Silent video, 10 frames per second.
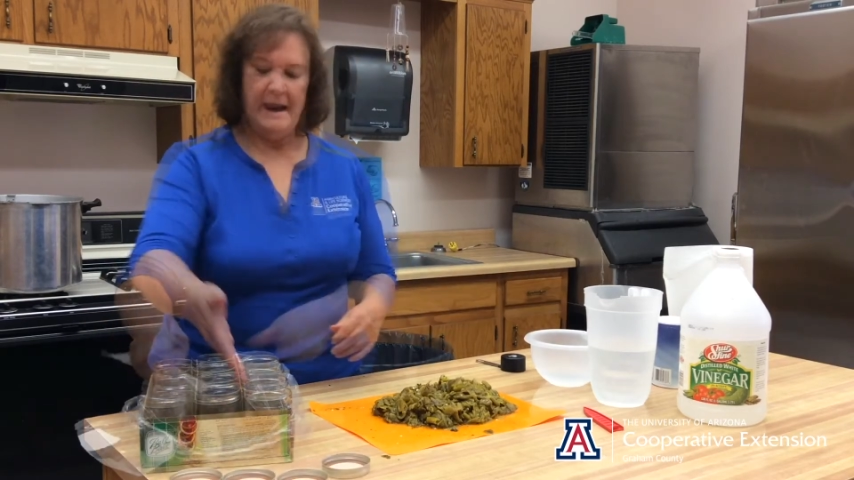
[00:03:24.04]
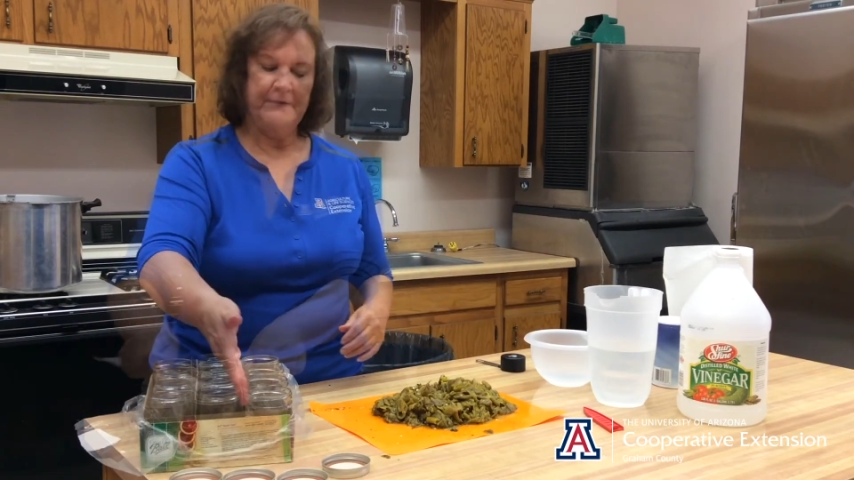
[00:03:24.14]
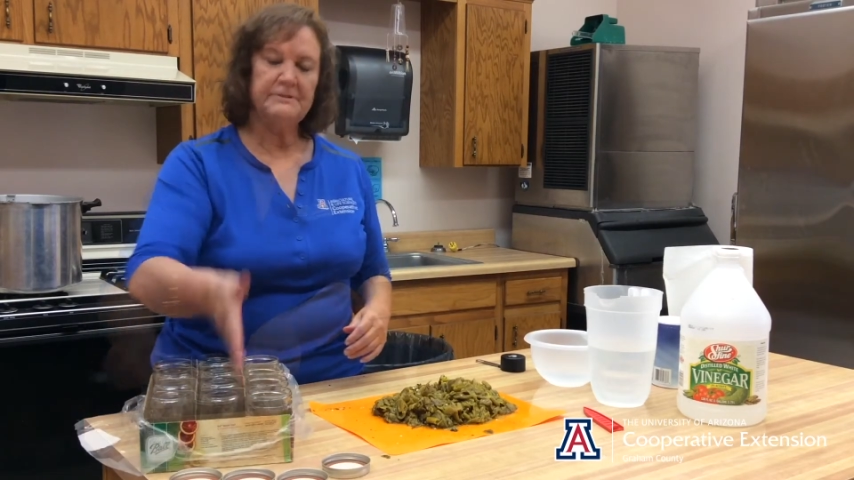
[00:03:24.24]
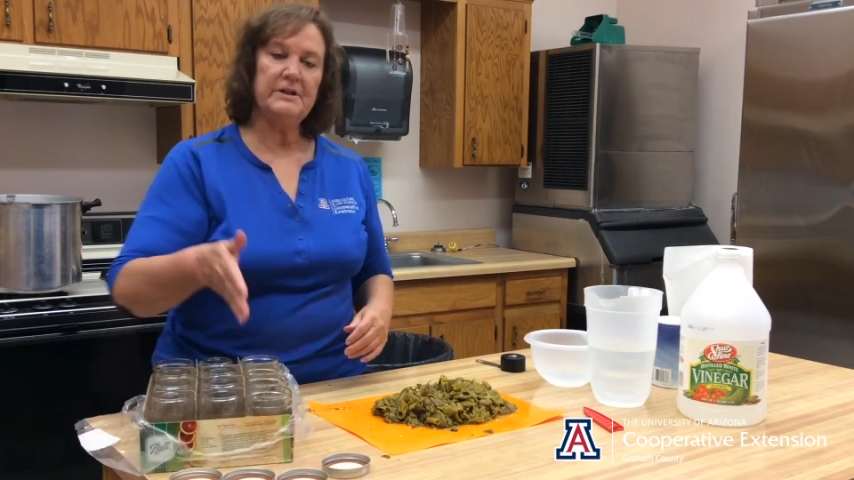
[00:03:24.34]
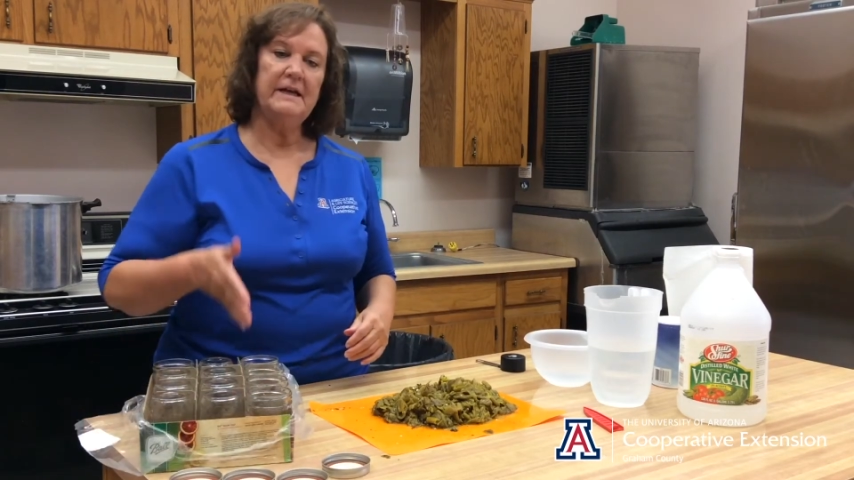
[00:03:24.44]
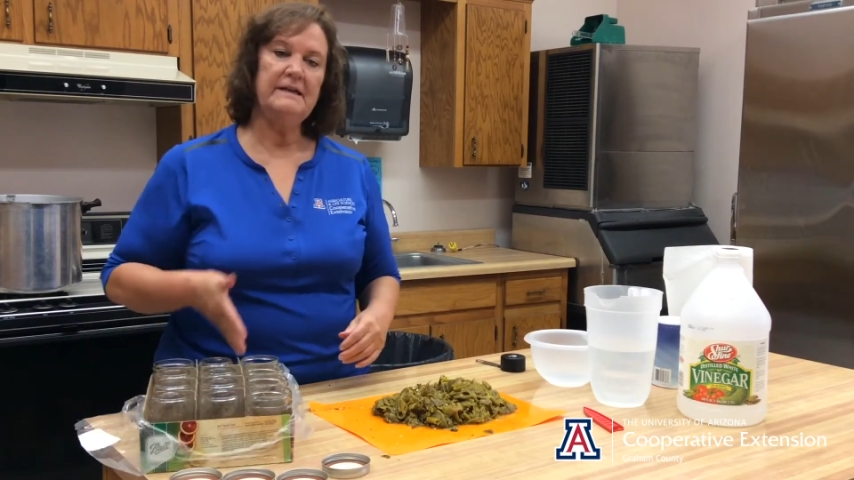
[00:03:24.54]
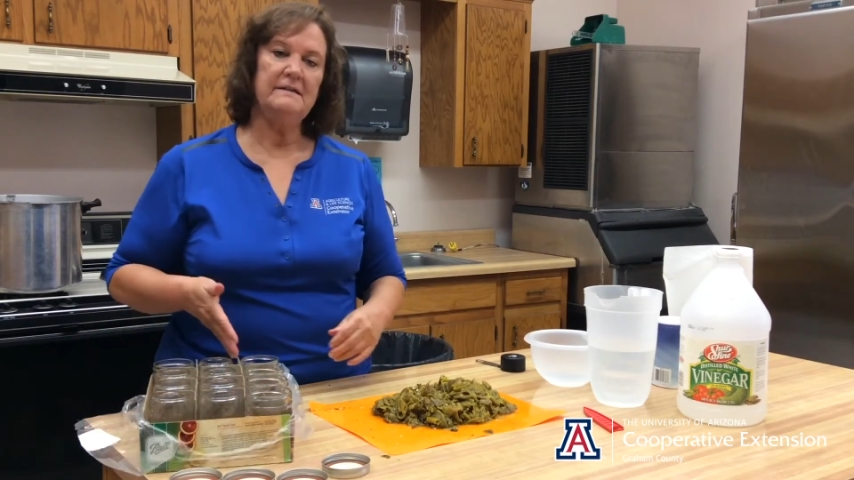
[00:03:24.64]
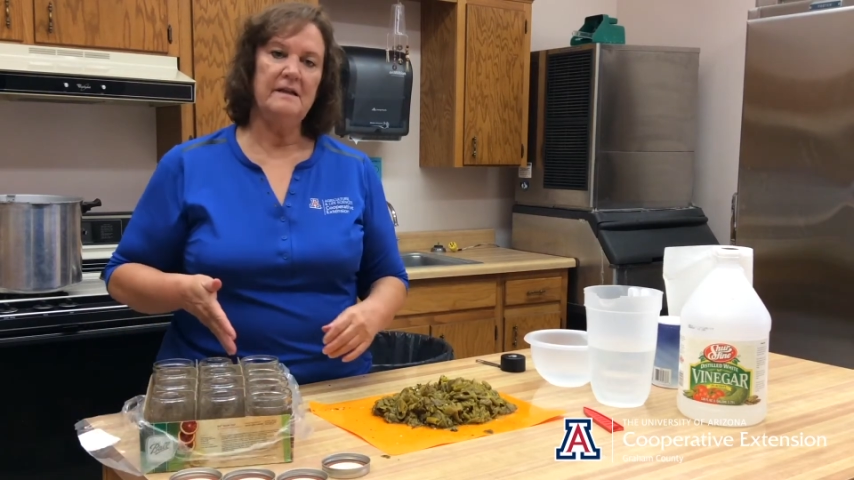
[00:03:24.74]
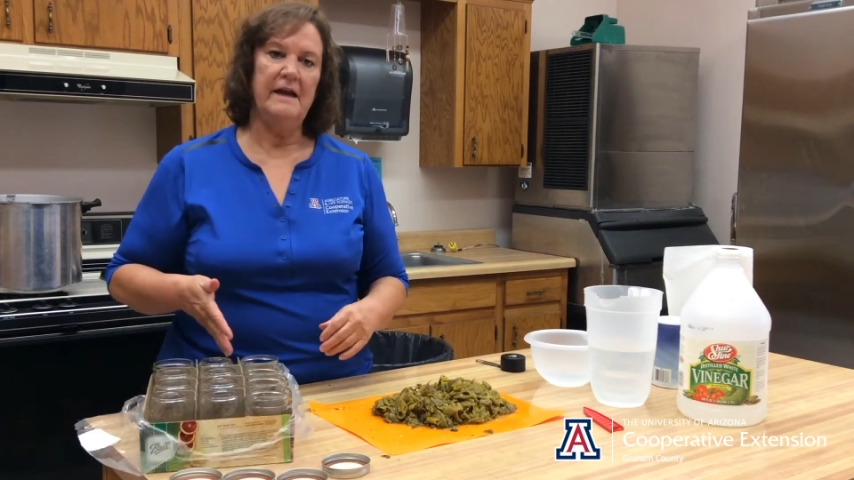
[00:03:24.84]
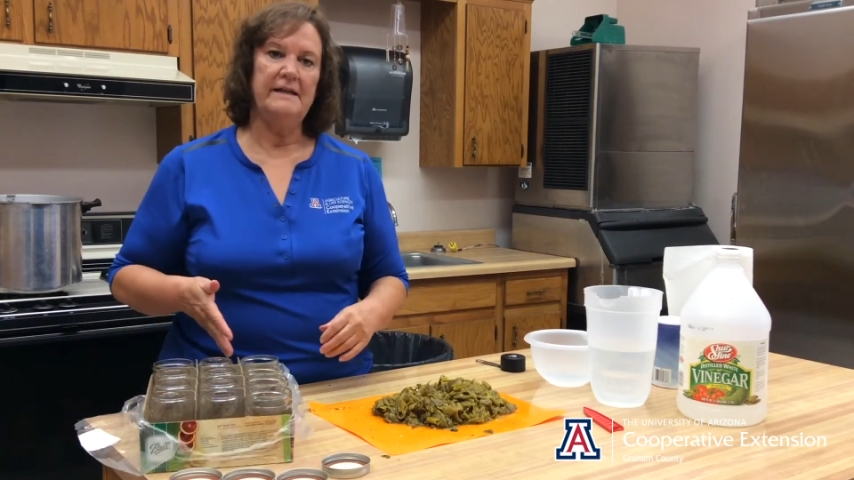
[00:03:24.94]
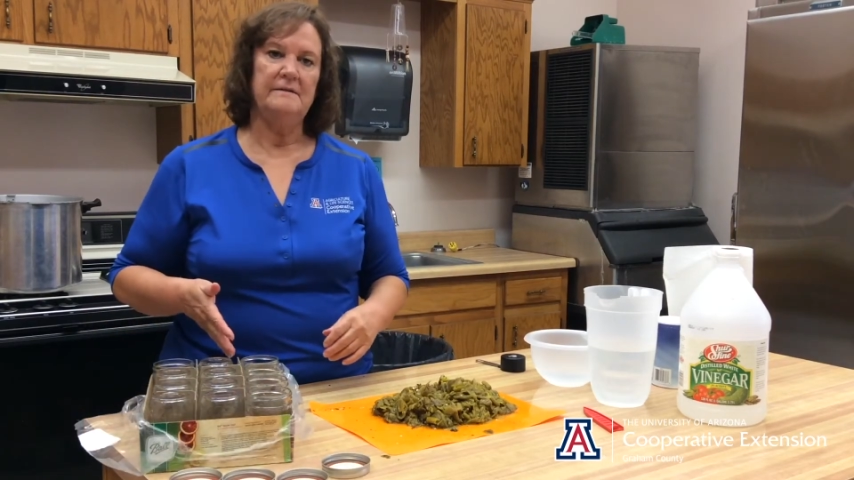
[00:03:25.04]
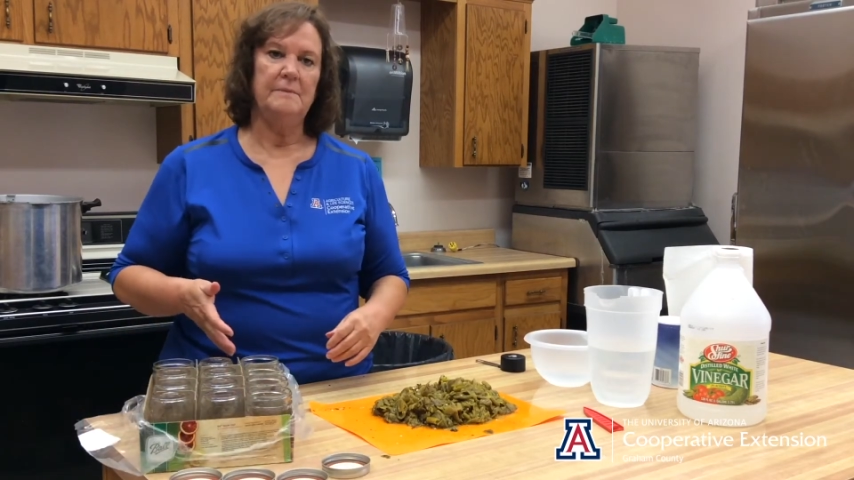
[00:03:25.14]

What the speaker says: After cutting a line in